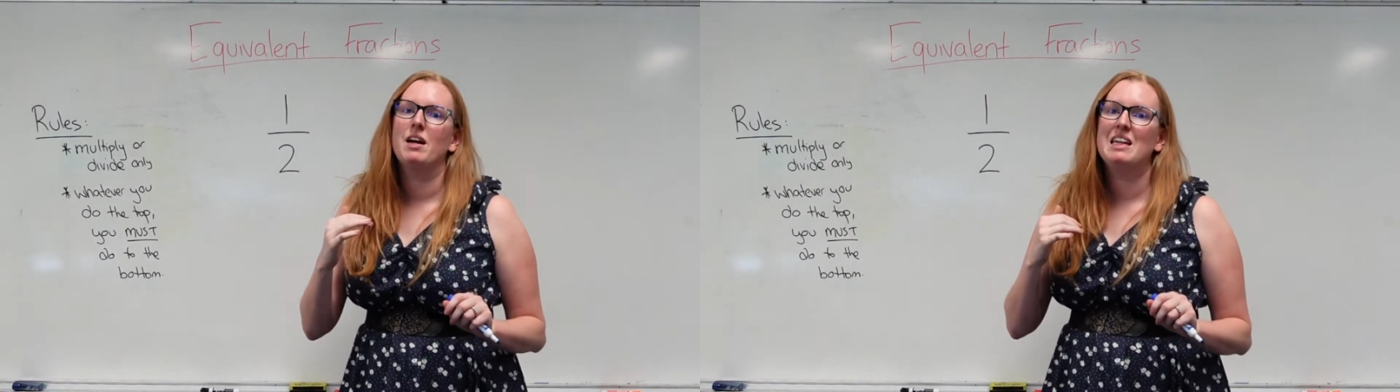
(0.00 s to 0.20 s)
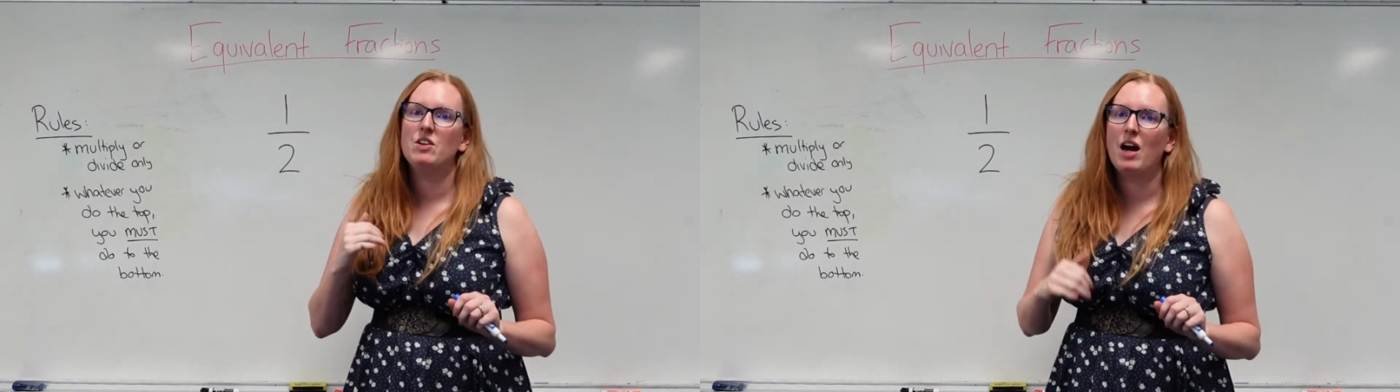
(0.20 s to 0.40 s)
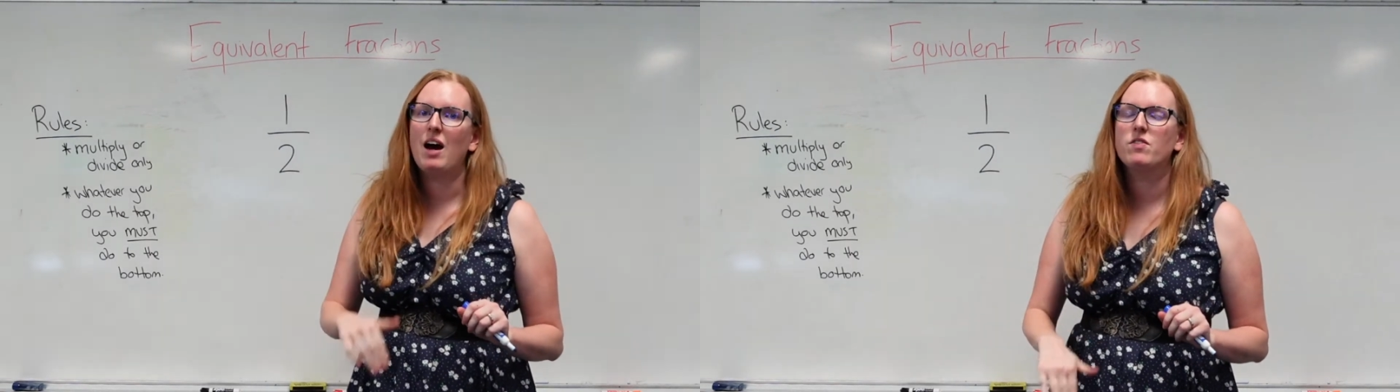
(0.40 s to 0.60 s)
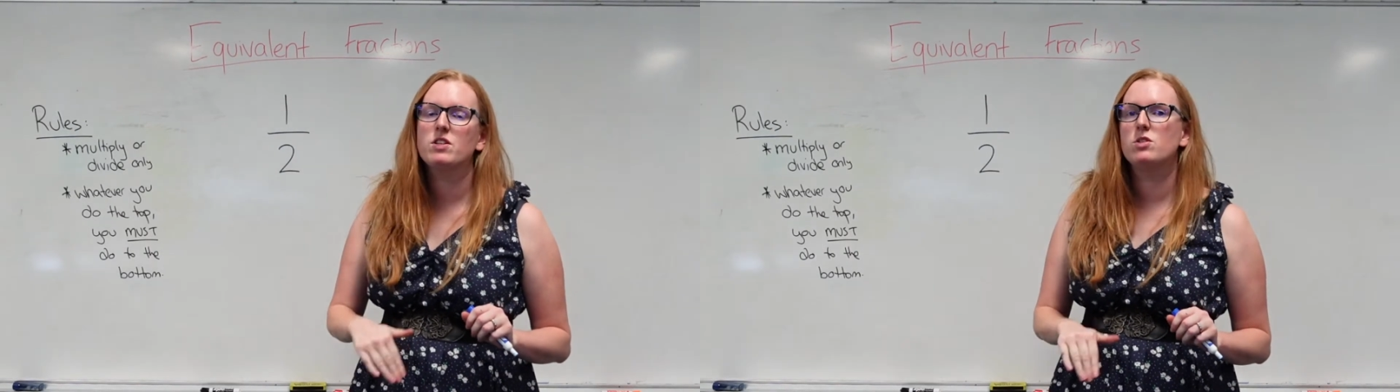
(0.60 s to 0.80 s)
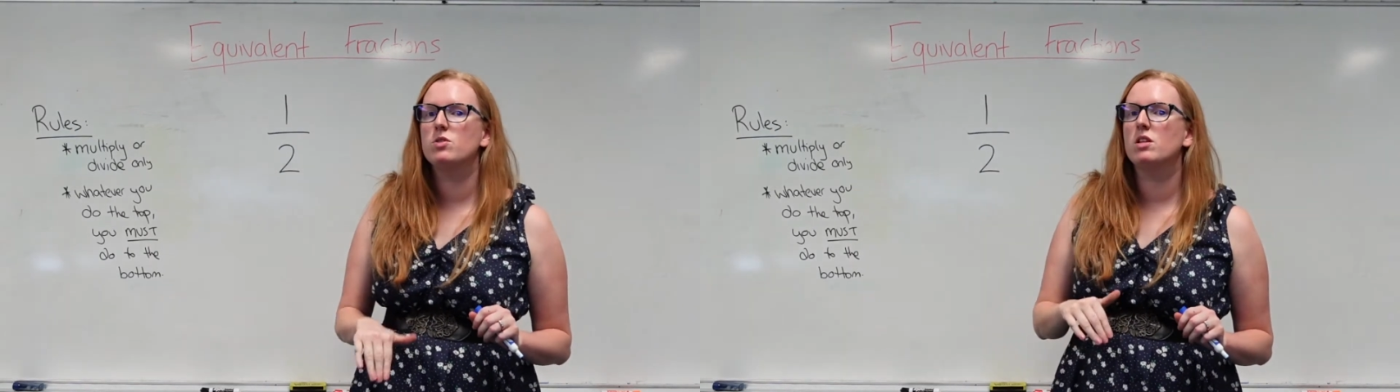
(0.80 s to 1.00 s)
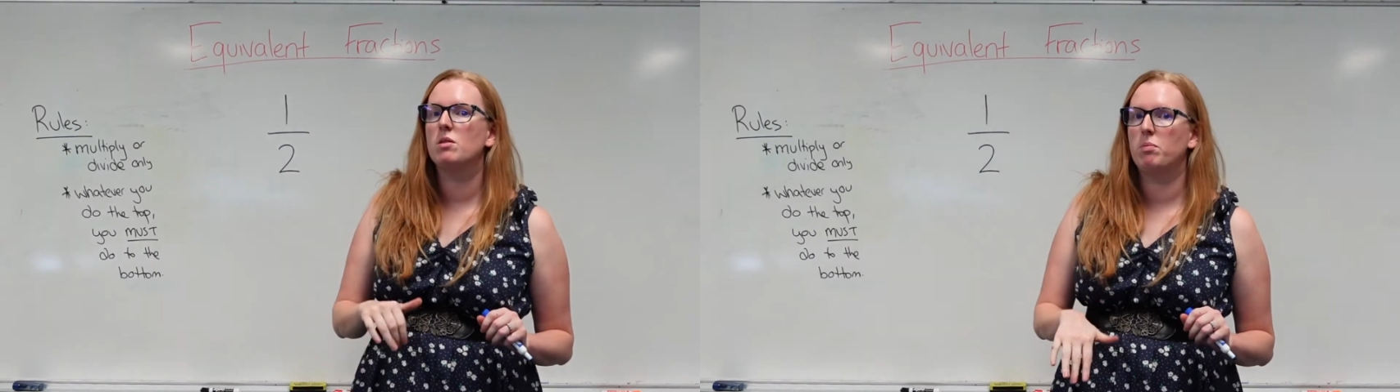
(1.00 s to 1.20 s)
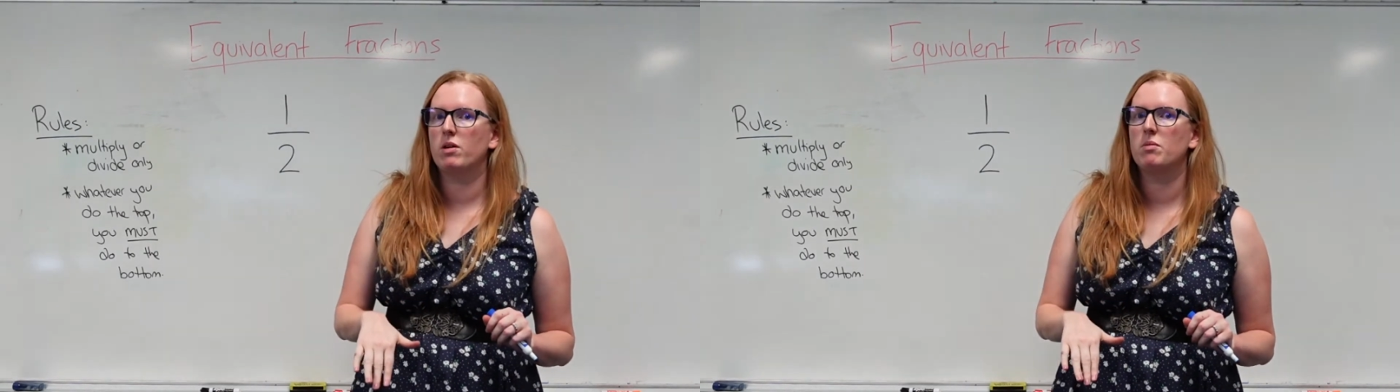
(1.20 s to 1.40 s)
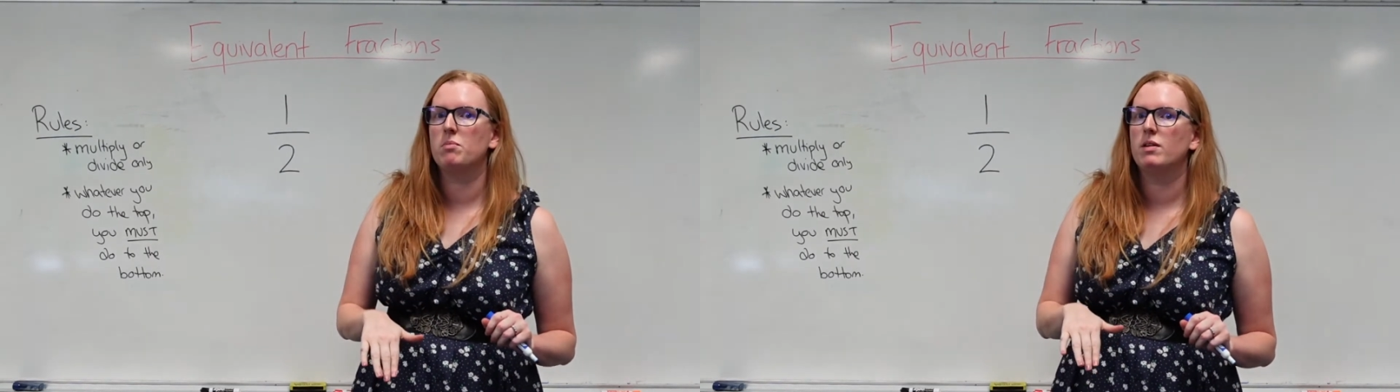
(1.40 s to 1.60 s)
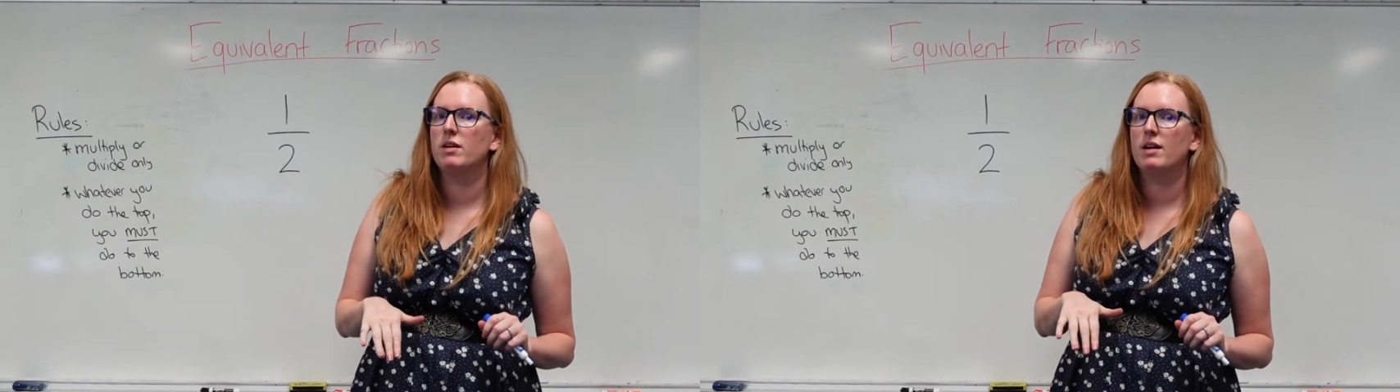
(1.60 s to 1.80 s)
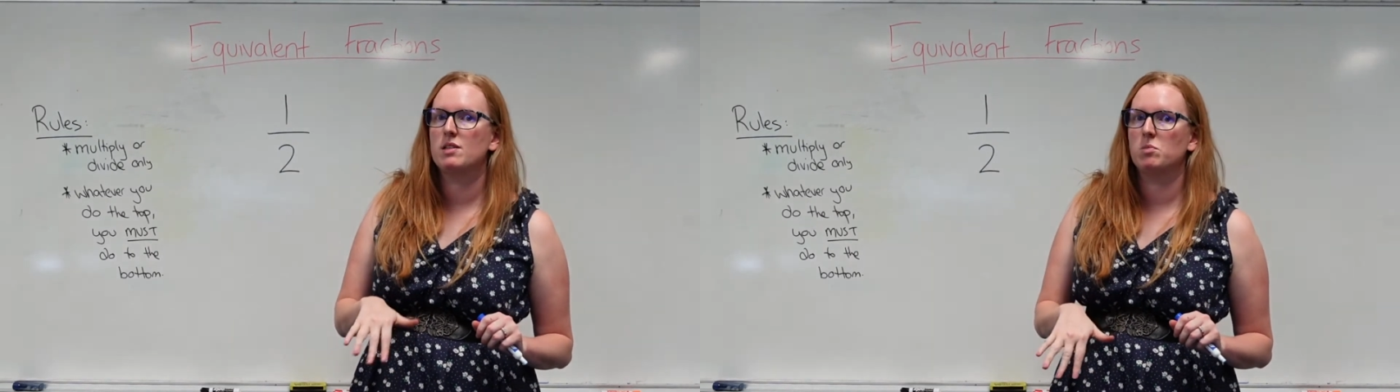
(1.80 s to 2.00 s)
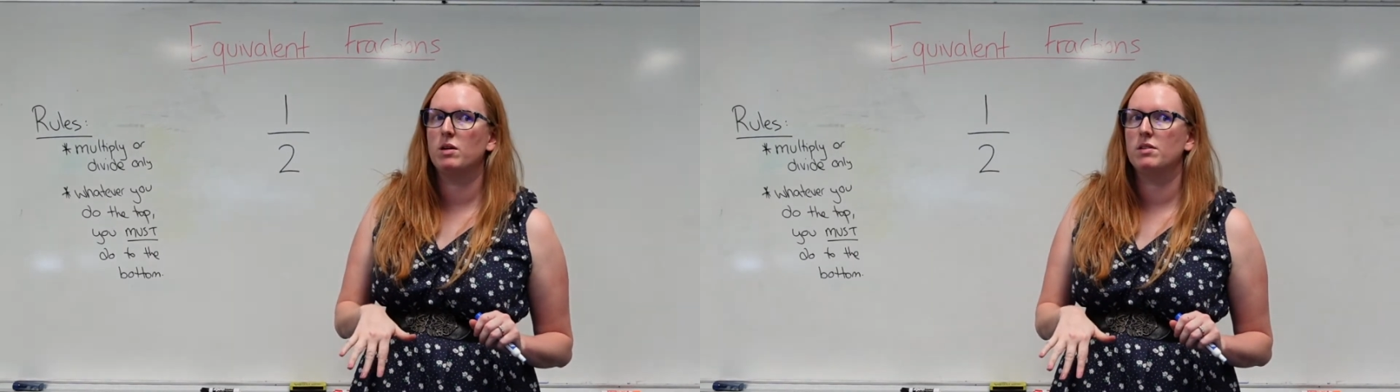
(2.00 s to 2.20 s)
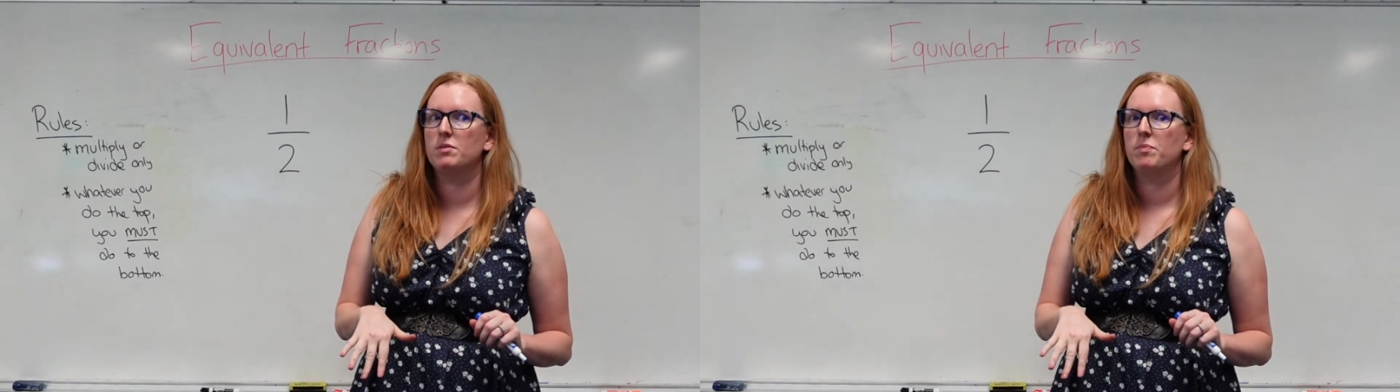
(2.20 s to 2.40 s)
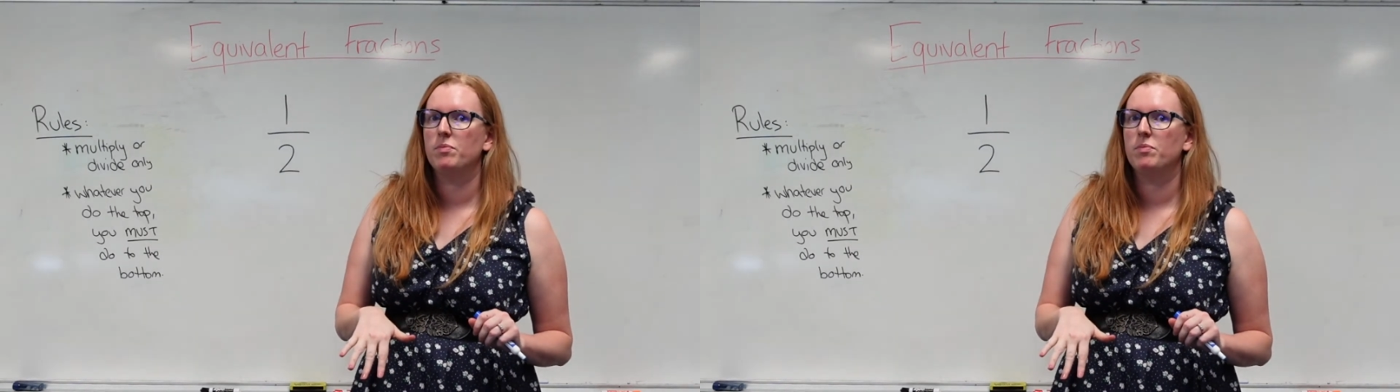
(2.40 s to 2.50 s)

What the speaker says: you have to do to the bottom as well.